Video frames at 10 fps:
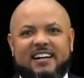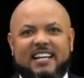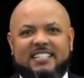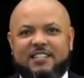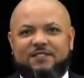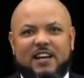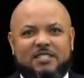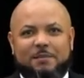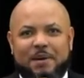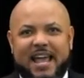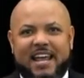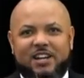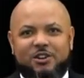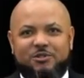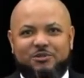I just found out some bad
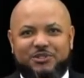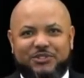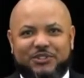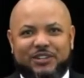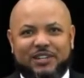news.